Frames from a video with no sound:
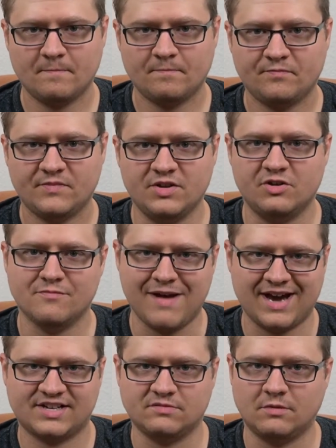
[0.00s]
your
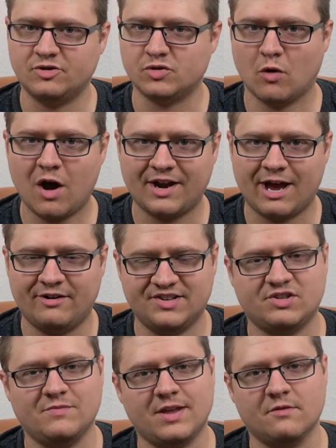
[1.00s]
maximum drawdown,
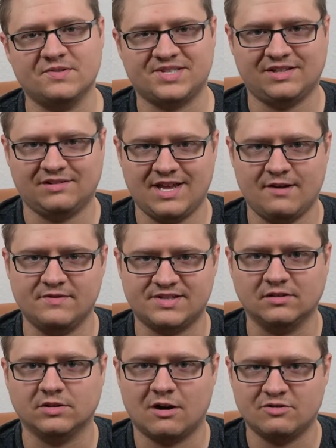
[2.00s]
assuming it was the
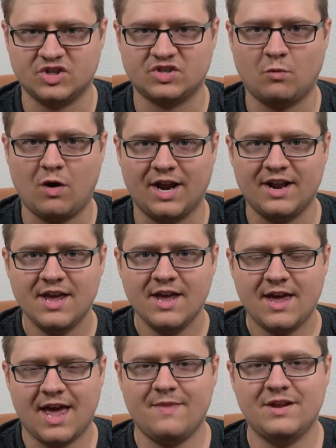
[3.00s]
largest one.
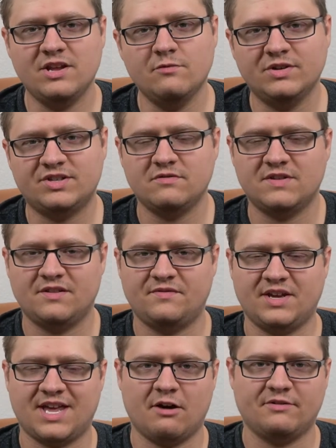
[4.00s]
And then you would do the
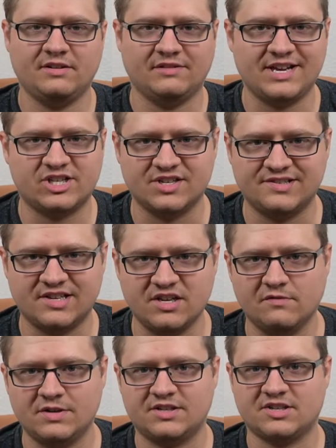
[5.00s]
calculations, and you would
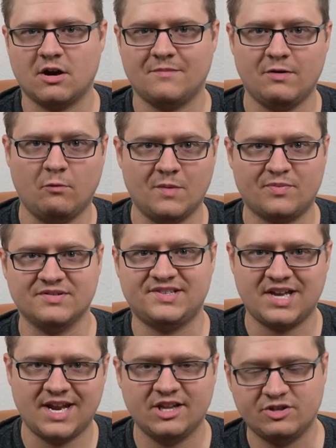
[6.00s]
determine what
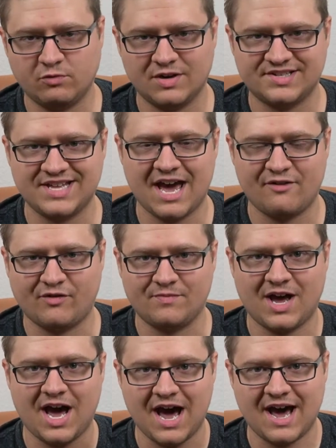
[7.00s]
percentage was that from the
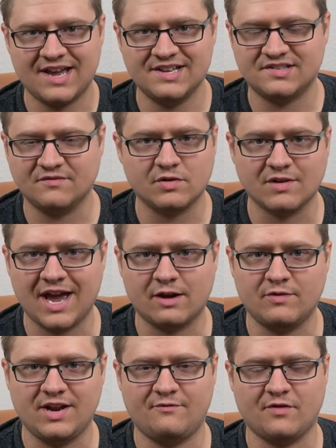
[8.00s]
highs of your equity,
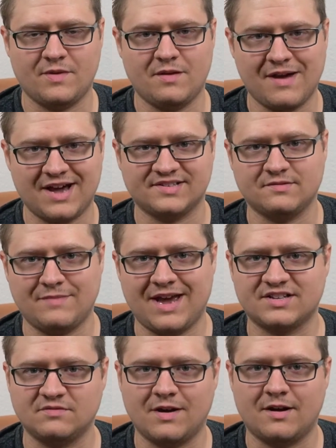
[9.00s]
from the maximum
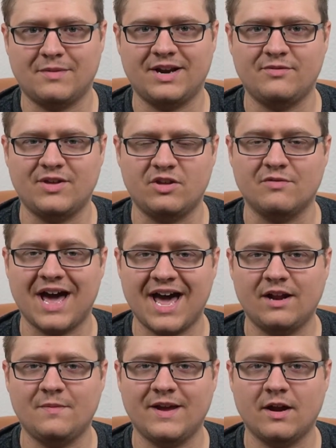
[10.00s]
amount of money that you had in
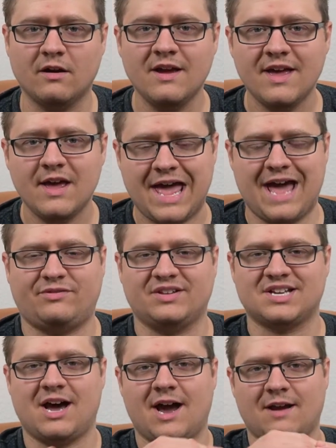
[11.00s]
there at the
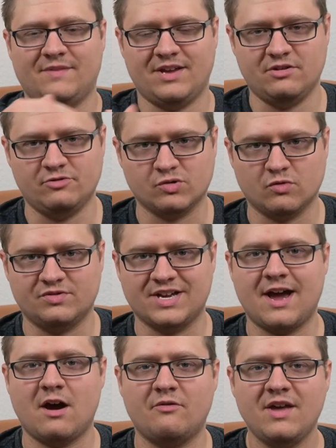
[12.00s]
time that you drew
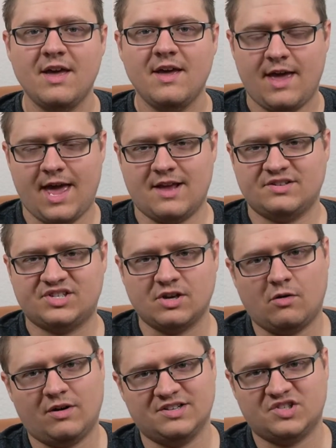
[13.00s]
down, and so on
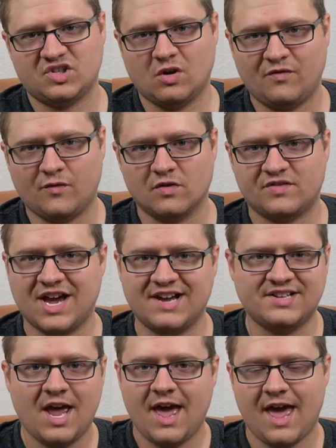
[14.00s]
and so forth. Guys,
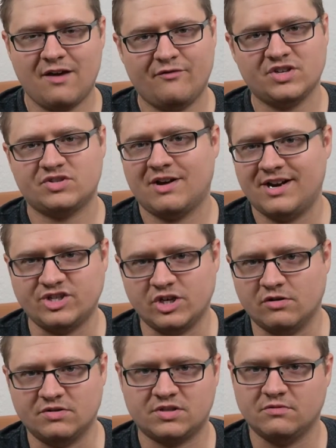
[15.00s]
every strategy goes
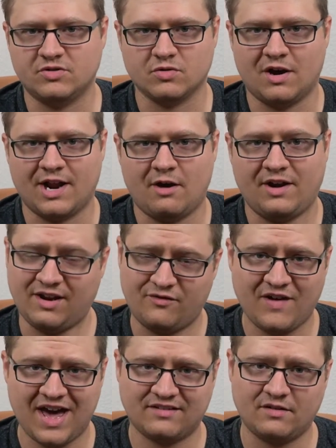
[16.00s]
through drawdown. In
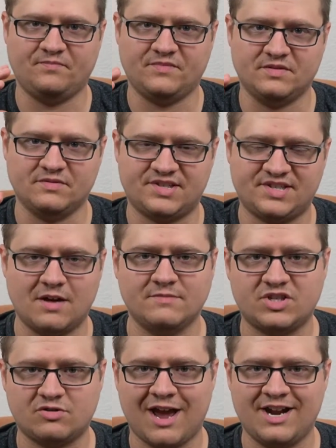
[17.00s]
fact, some
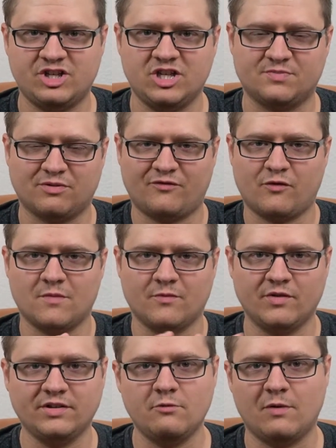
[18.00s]
strategies perform really
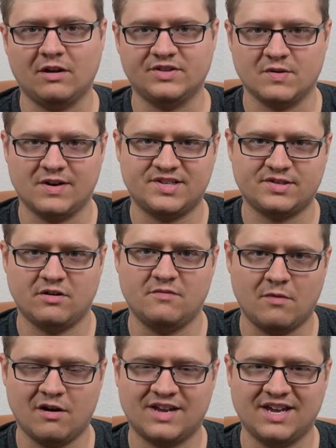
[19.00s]
well during certain
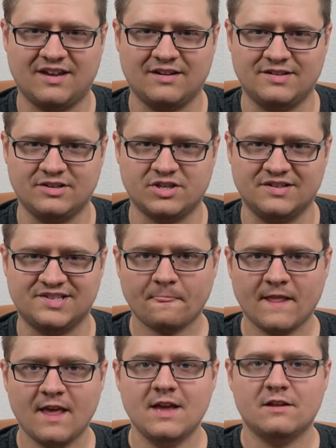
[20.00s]
market conditions
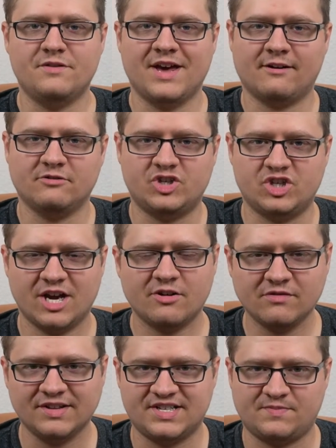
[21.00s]
that are, generally
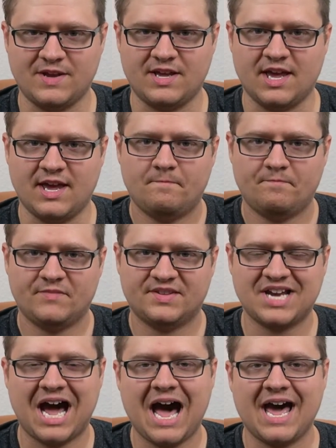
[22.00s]
speaking,
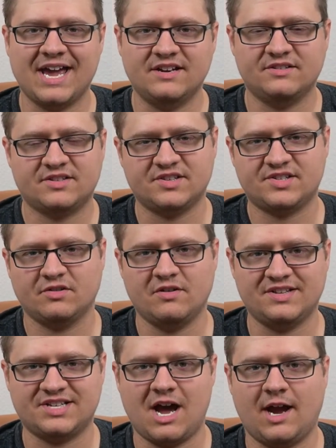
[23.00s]
tied to certain
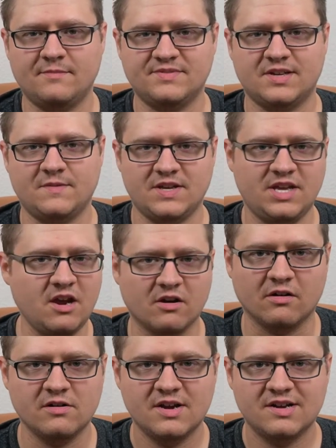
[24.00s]
times in the year.
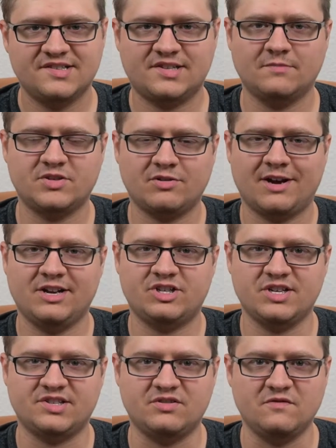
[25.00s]
Some strategies
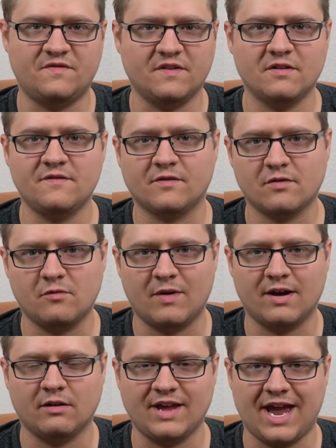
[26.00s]
do very, very
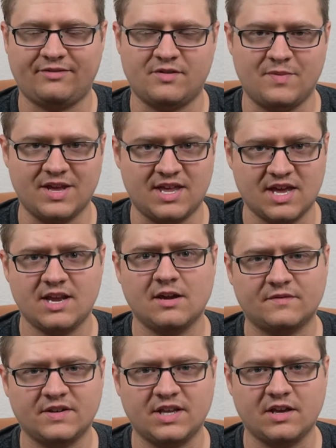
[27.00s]
well at the beginning of the
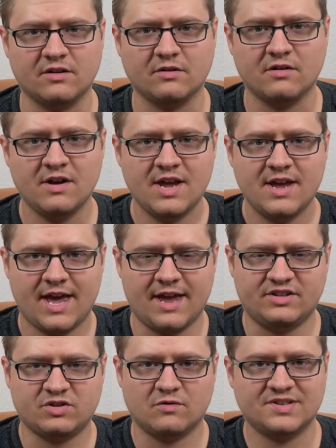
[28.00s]
year and
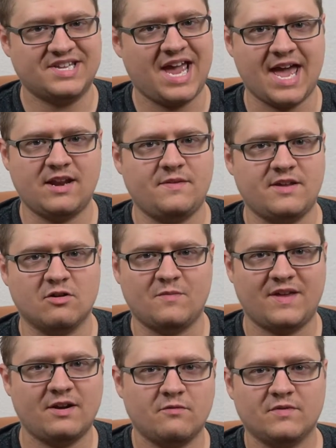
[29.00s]
towards the end of the year, but they
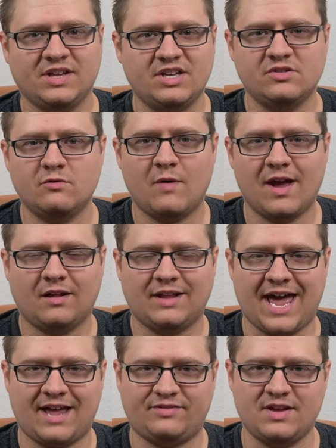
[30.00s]
don't really do well
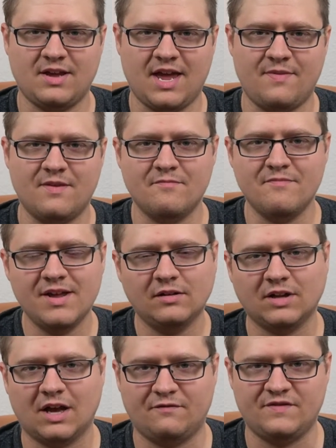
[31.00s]
in the middle
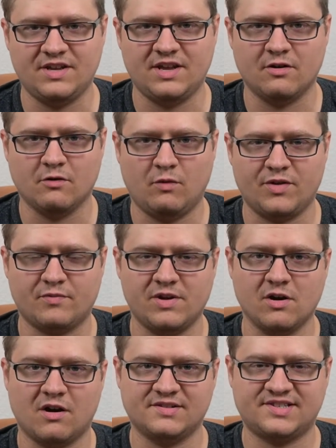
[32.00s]
of the year with
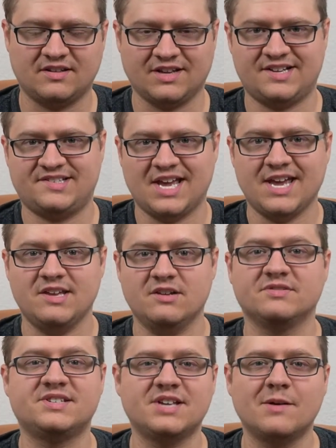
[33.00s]
regards to, like, say, your
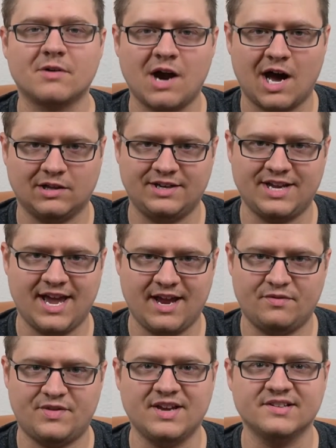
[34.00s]
summer holiday and
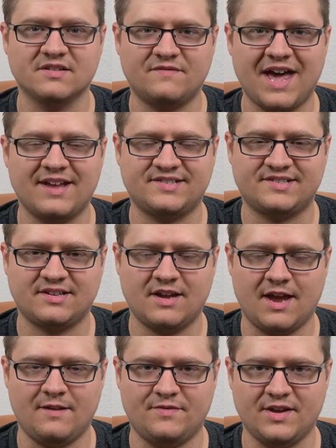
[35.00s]
things of
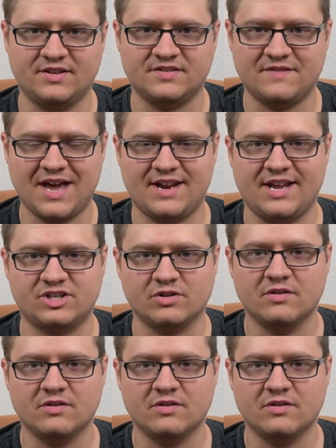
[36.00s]
that nature.